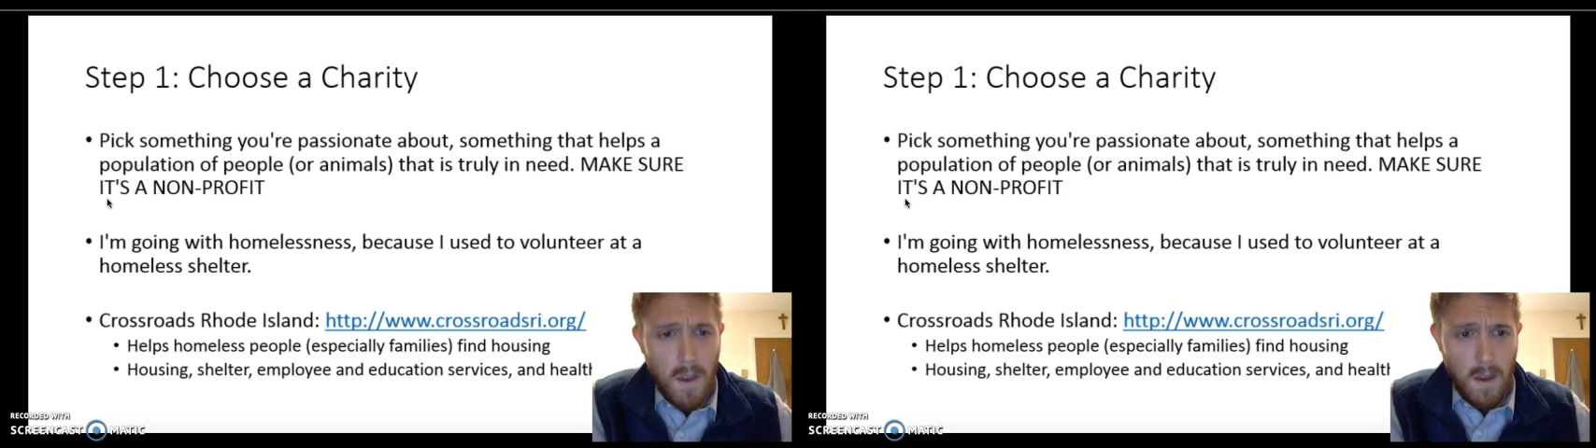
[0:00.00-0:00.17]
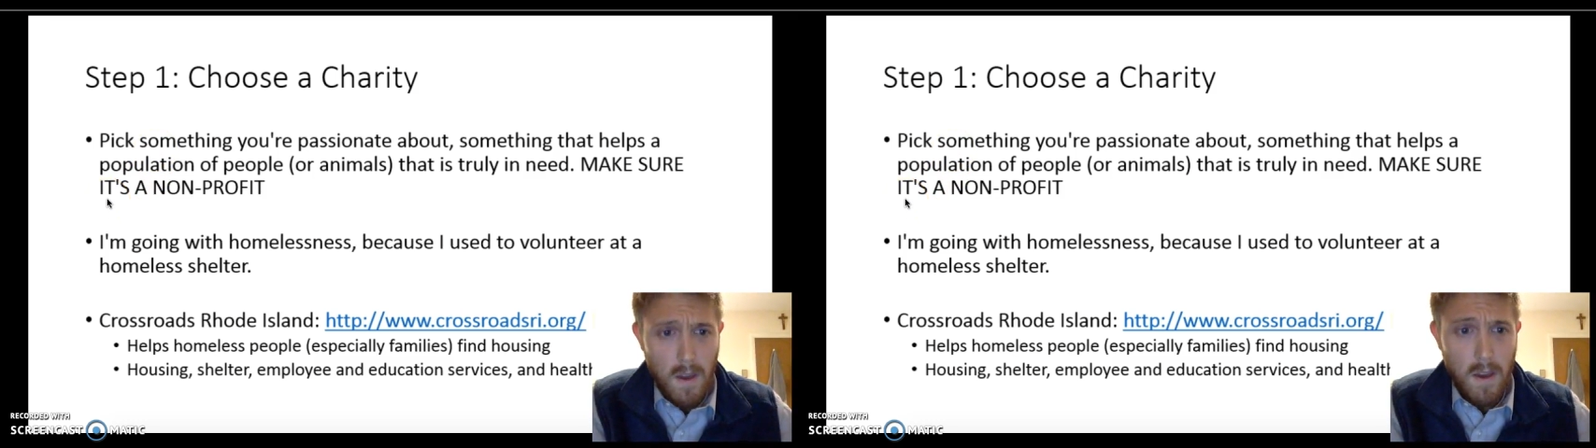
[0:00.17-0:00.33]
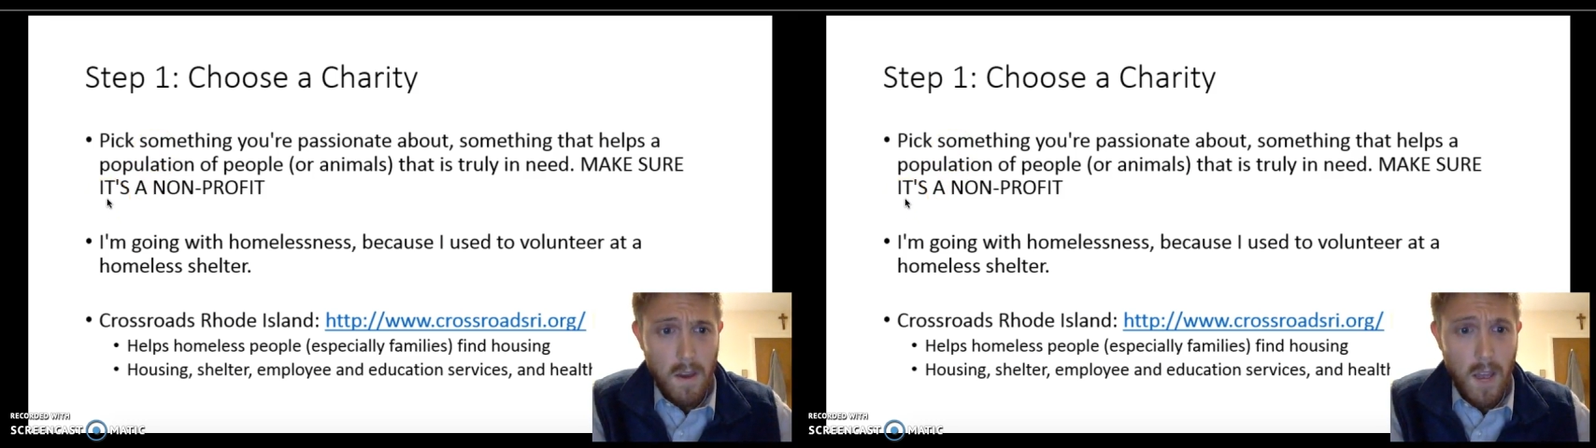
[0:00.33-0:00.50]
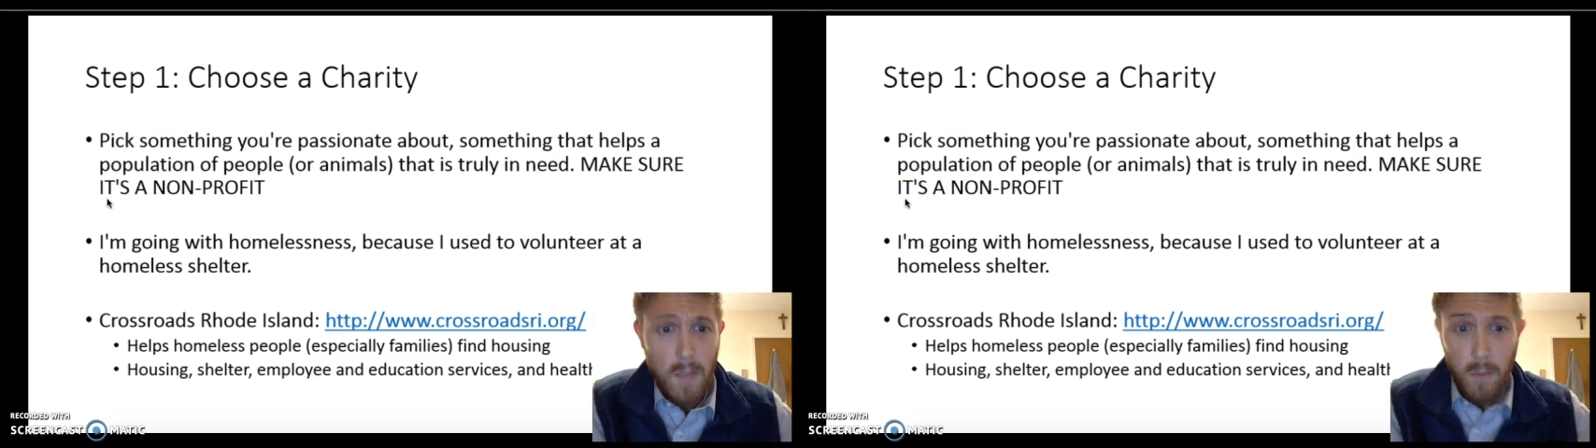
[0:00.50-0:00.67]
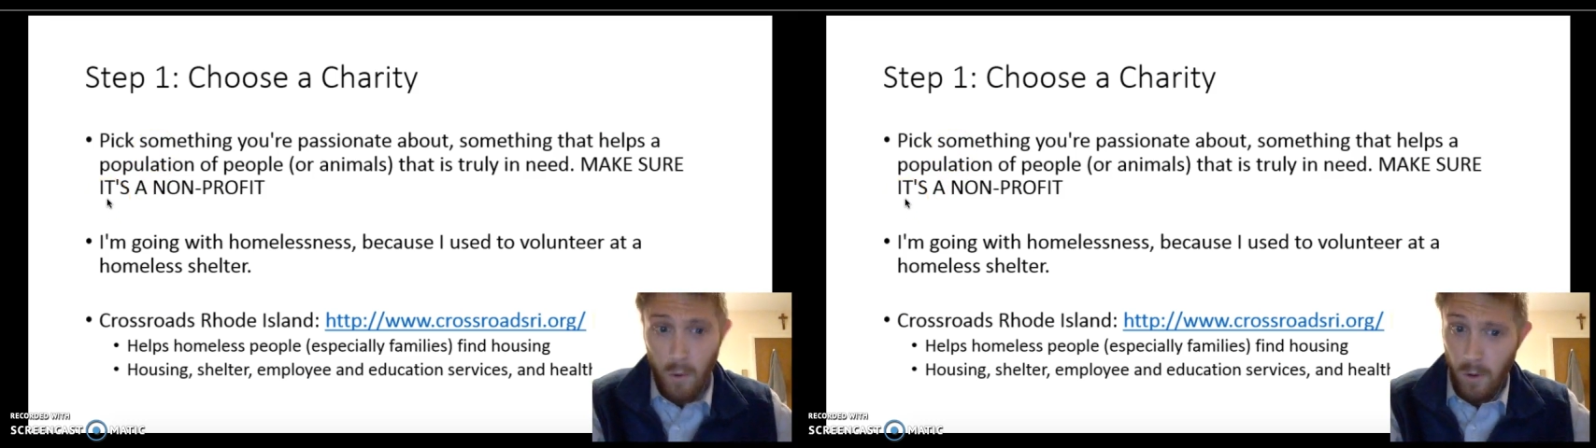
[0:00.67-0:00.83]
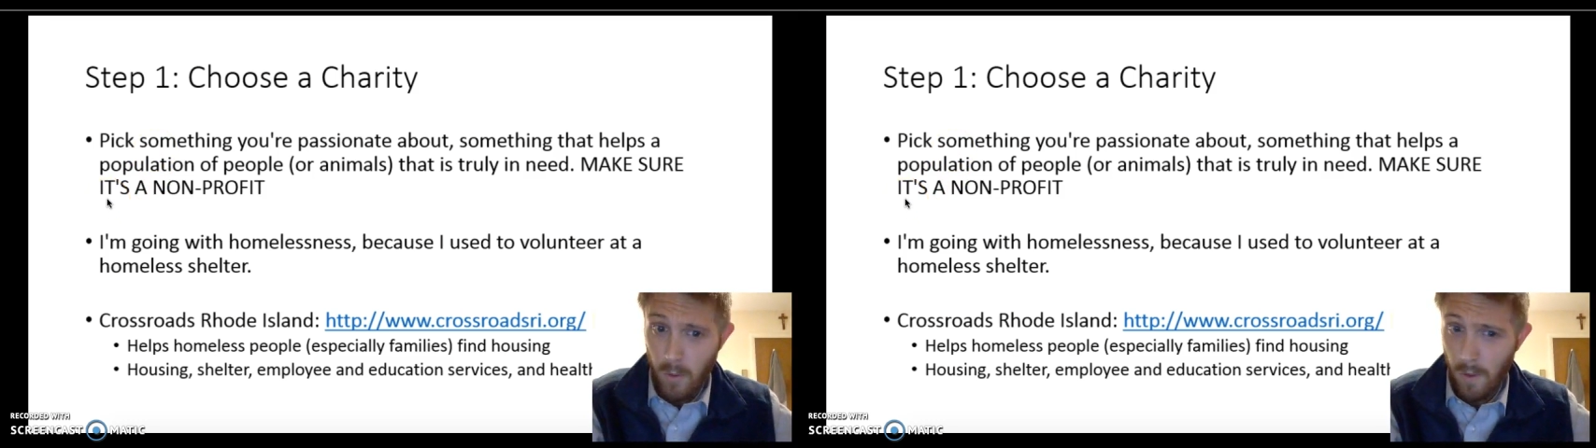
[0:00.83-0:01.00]
I'm
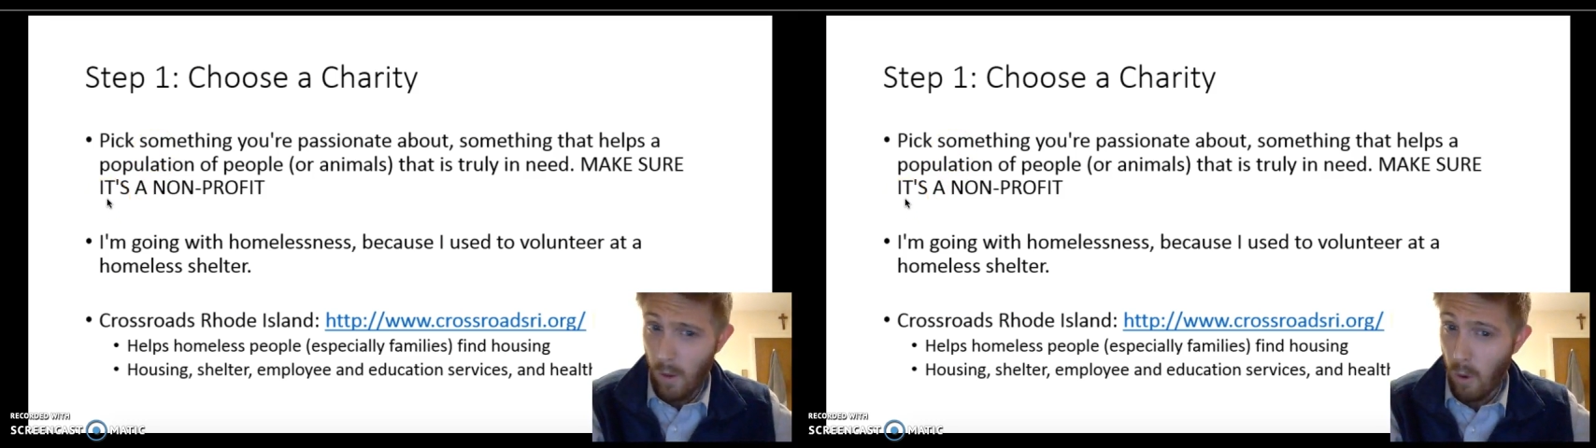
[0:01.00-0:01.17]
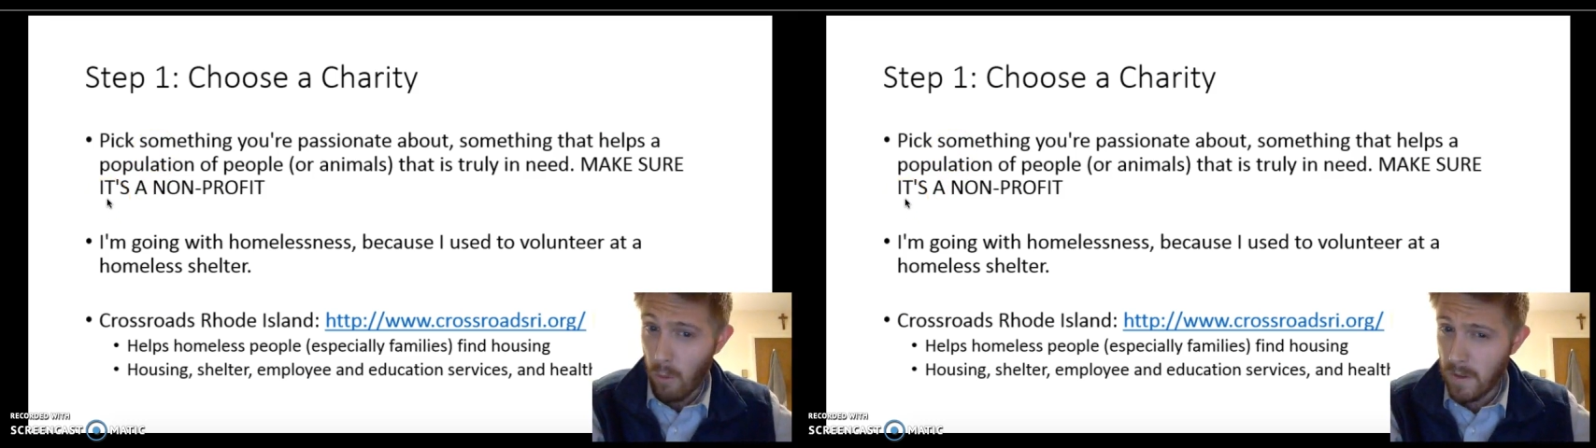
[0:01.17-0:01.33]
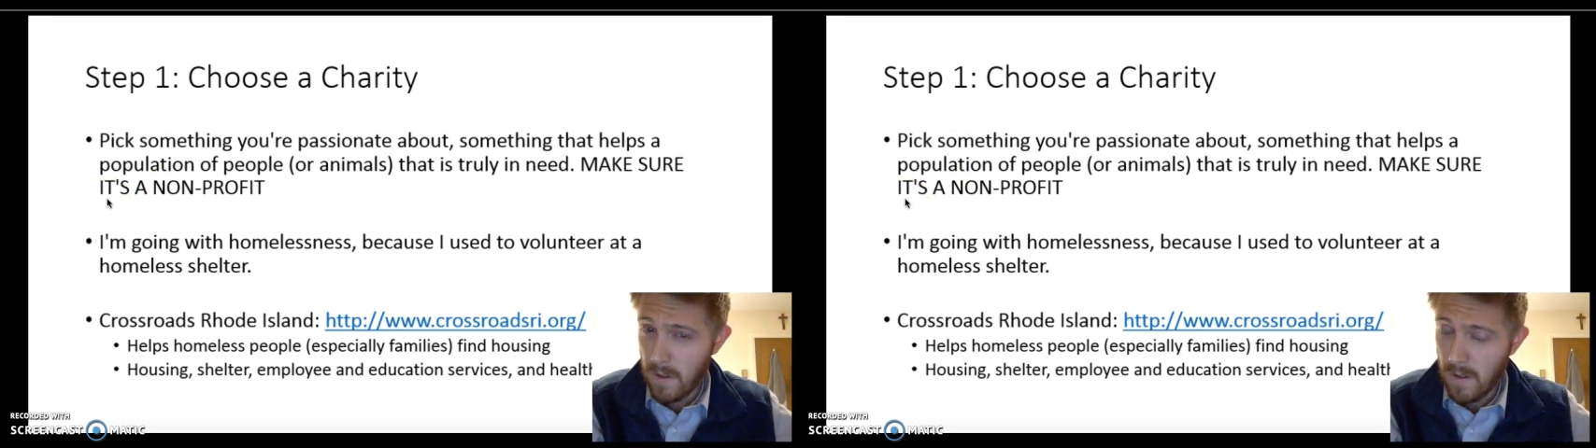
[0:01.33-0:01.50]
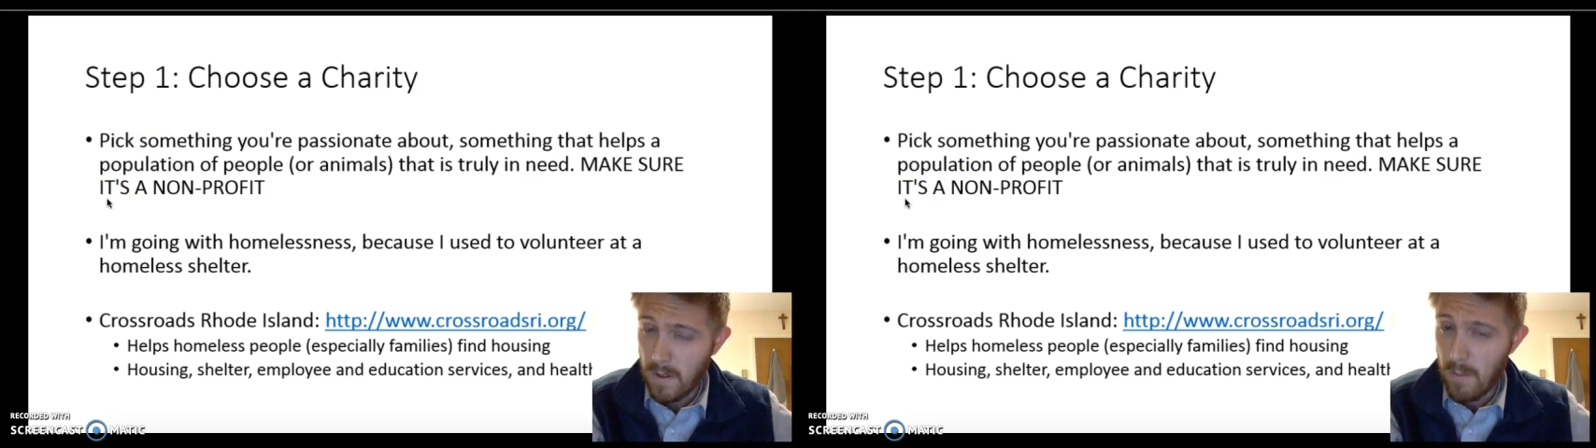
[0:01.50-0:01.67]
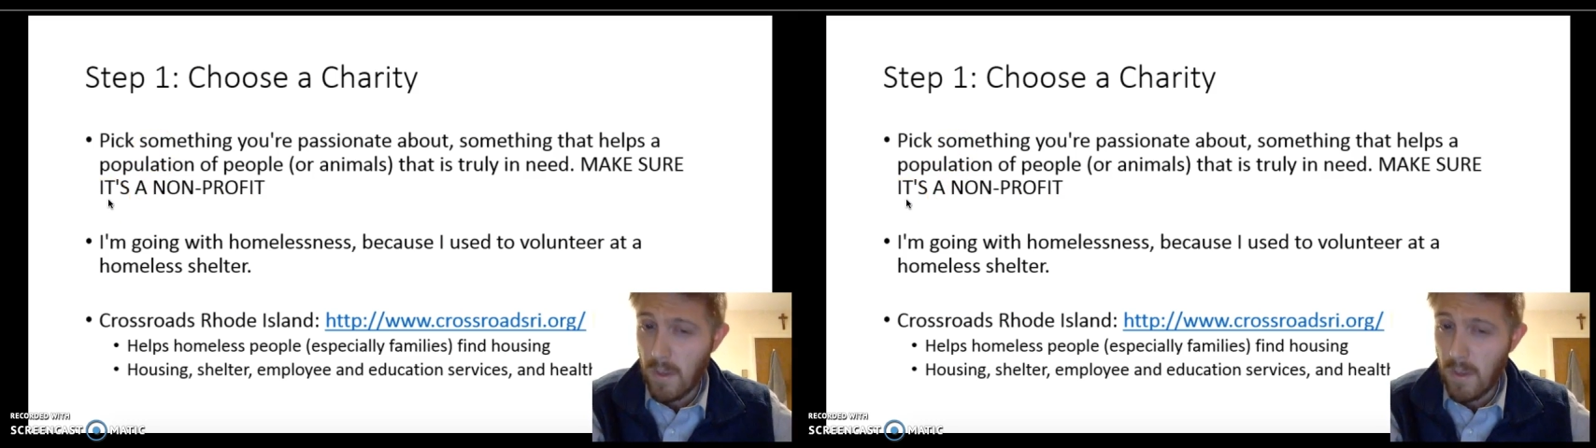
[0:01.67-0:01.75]
going with homelessness